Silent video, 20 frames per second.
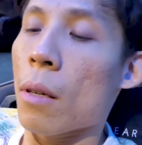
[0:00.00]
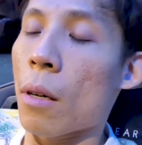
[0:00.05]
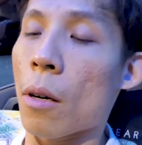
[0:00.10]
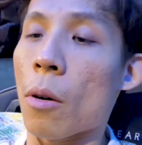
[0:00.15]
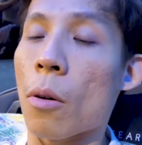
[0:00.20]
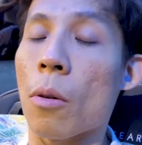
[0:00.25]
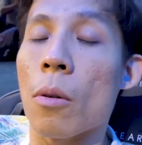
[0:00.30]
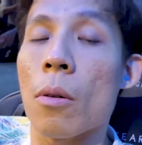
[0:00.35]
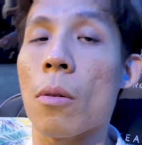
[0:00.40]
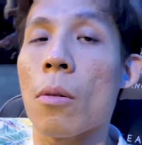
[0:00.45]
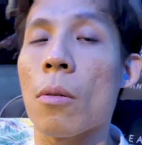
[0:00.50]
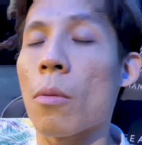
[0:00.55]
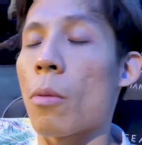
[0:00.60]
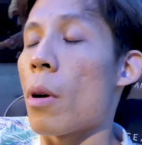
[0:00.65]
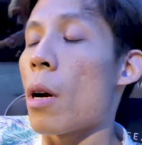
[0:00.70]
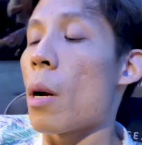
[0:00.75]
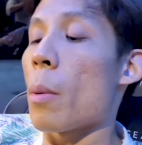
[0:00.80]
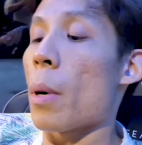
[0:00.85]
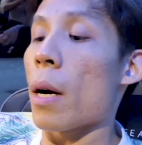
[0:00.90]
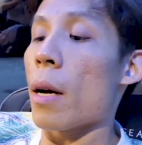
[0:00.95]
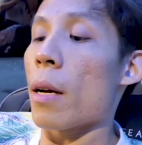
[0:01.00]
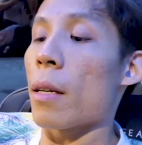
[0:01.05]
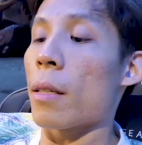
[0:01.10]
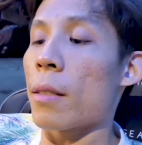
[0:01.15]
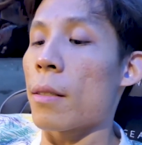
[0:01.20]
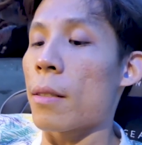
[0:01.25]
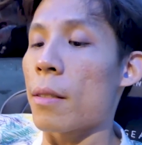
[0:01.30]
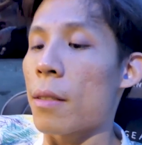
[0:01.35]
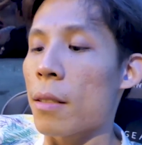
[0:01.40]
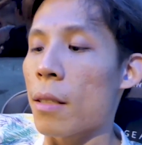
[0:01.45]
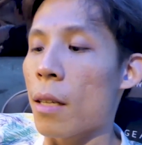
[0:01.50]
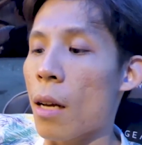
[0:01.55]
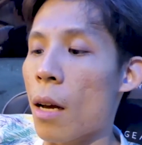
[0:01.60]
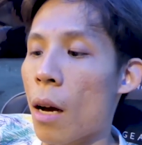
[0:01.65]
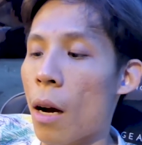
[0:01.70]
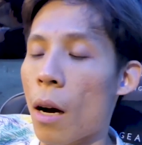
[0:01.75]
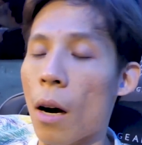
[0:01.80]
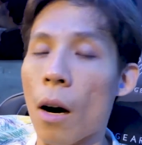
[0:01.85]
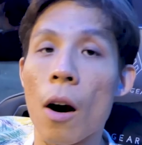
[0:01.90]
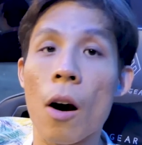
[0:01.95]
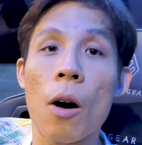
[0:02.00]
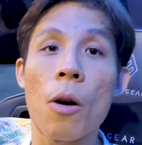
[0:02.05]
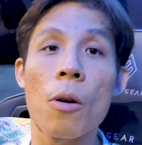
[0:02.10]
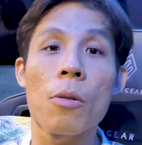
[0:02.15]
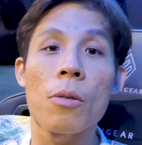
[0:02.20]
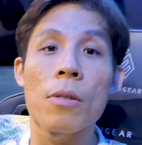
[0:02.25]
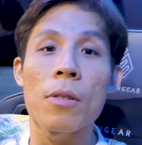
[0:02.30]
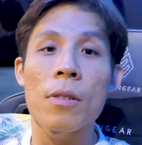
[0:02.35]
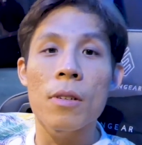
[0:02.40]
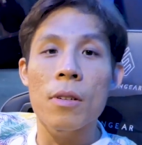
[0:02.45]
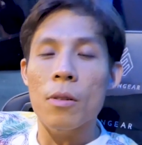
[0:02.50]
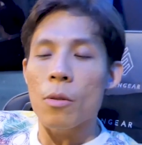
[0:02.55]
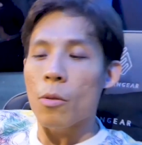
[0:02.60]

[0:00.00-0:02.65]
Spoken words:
Oh, where am I? Oh,